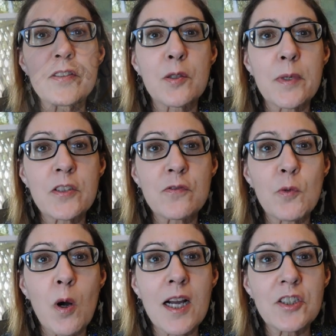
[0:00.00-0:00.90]
so much for
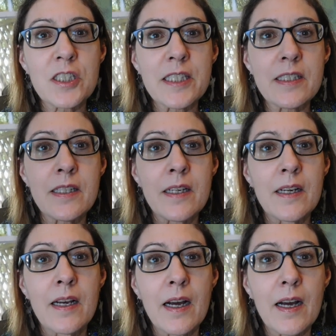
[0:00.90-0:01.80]
watching.
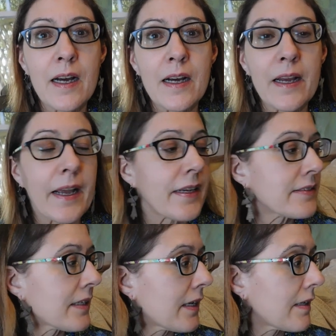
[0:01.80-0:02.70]
Uh,
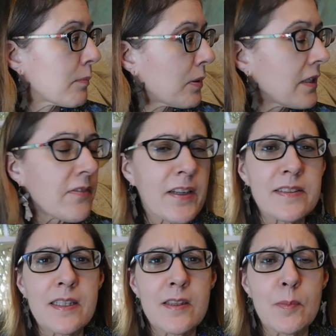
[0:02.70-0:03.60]
as I believe I
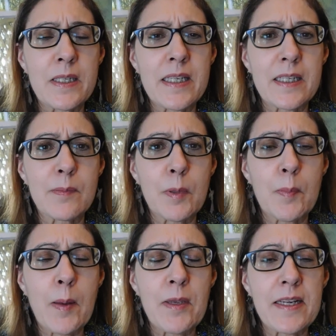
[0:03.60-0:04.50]
said at the beginning, but
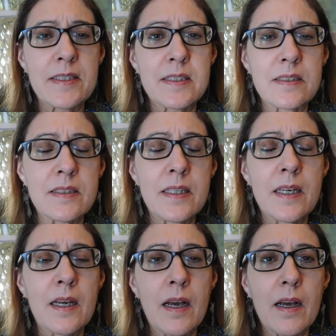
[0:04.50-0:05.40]
maybe I didn't,
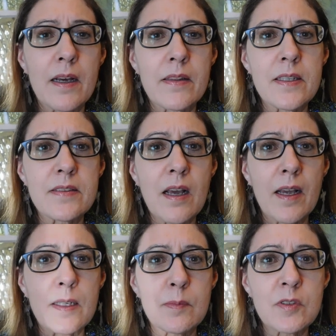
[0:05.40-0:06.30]
uh, these
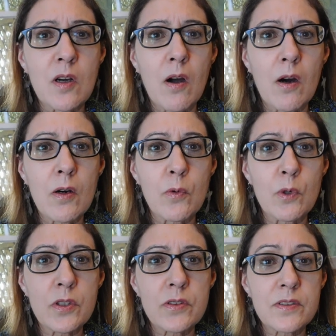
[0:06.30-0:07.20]
items are,
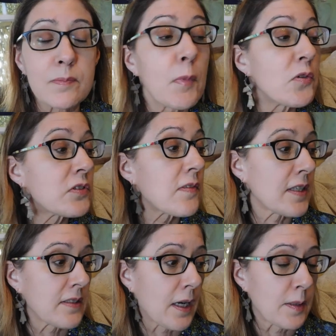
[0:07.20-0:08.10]
or most of
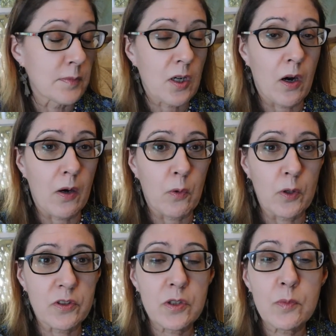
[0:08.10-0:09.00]
these items are, or
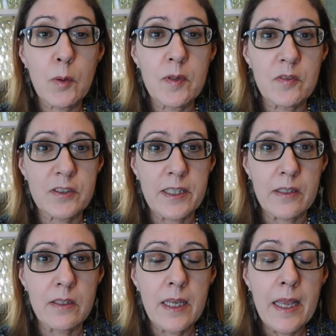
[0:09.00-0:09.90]
soon will be for
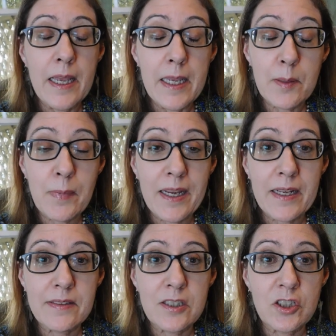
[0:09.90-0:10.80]
sale in my
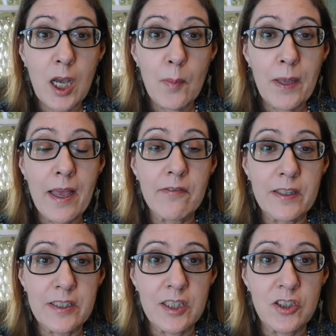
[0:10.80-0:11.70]
Etsy shop at
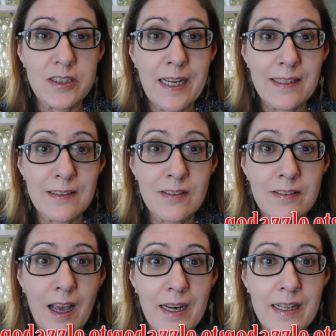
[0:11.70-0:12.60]

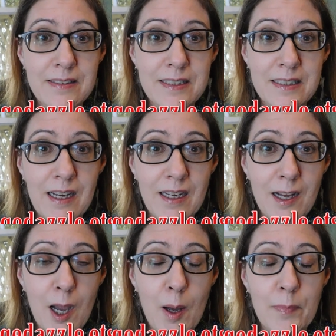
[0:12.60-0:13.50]

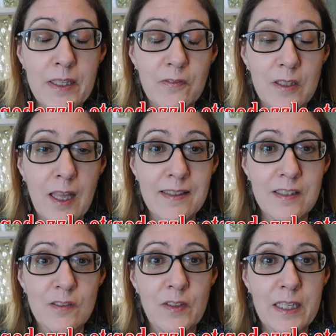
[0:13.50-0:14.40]
vintagedazzle.etsy.com. And if you like
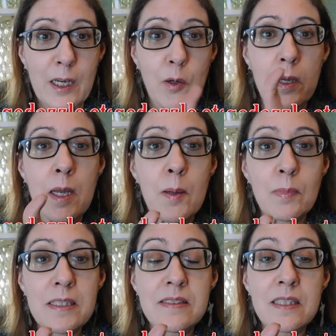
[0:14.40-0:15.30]
this video,
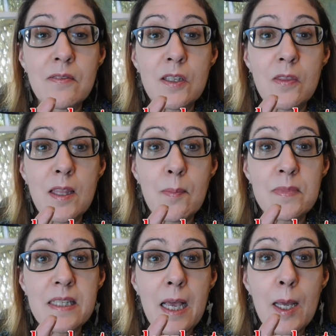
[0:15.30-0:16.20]
please give it a
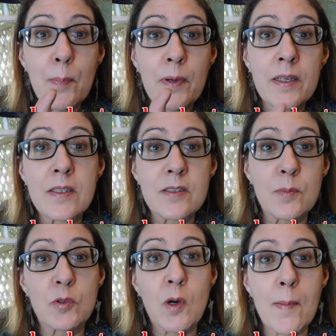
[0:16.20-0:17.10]
thumbs up.
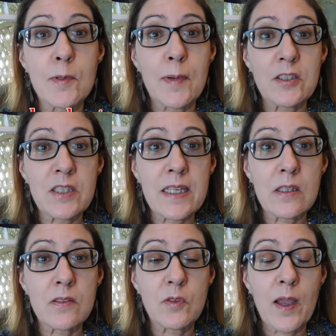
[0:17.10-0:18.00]
Subscribe to my
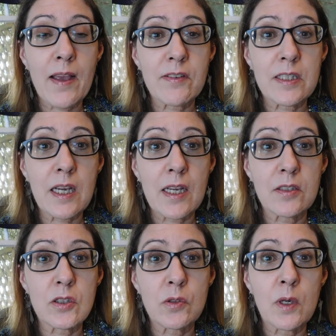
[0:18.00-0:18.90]
channel if you haven't. I
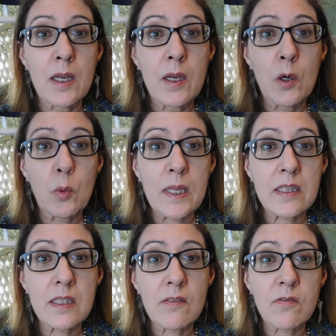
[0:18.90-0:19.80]
do
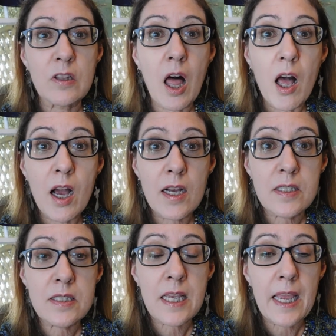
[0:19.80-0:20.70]
weekly
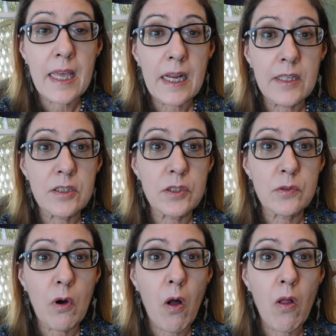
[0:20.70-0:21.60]
vlogs and I
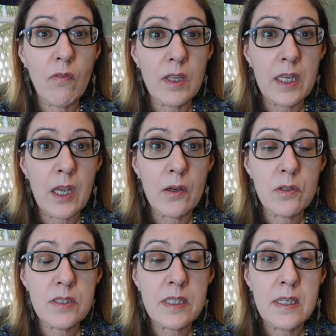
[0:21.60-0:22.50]
do haul
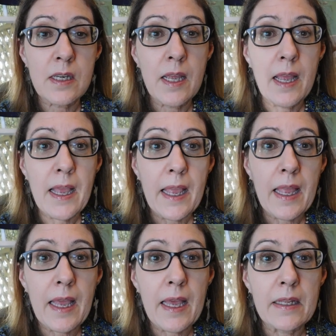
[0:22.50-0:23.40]
videos.
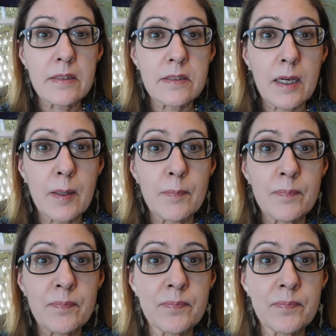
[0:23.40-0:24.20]
And um,